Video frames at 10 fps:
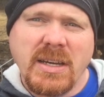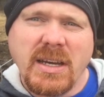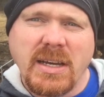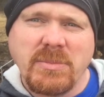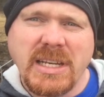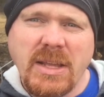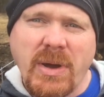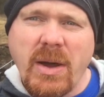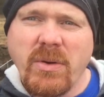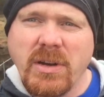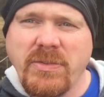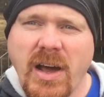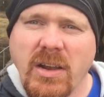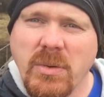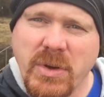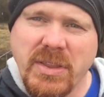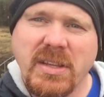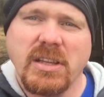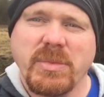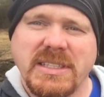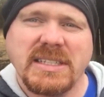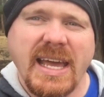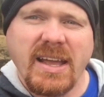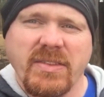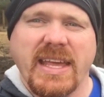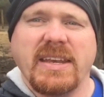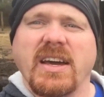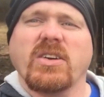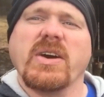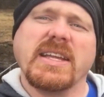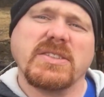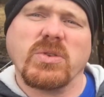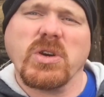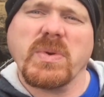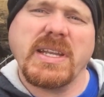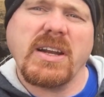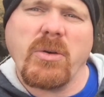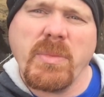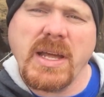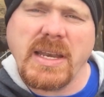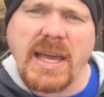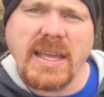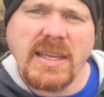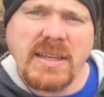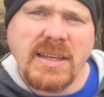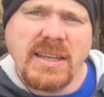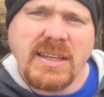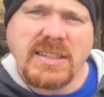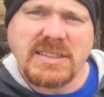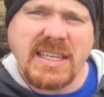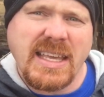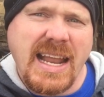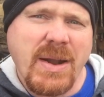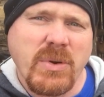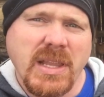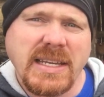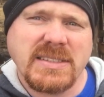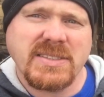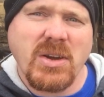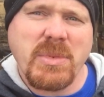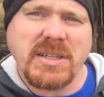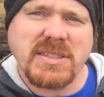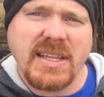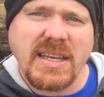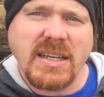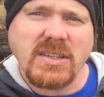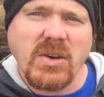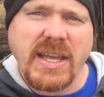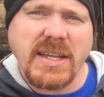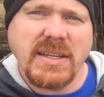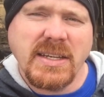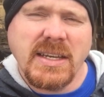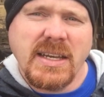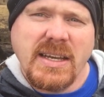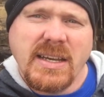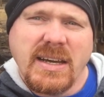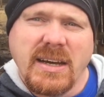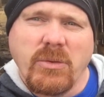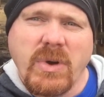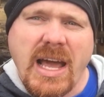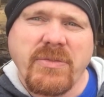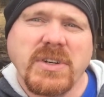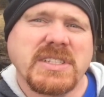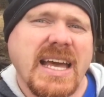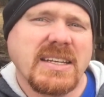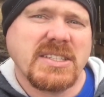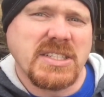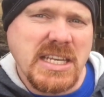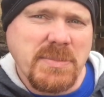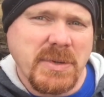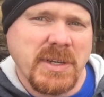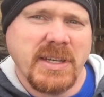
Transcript: But anyway, I wanted to follow up with you a little bit today on that knucklehead story we did on Monday, because again, I relate so much to that knucklehead. When I first got into sheep,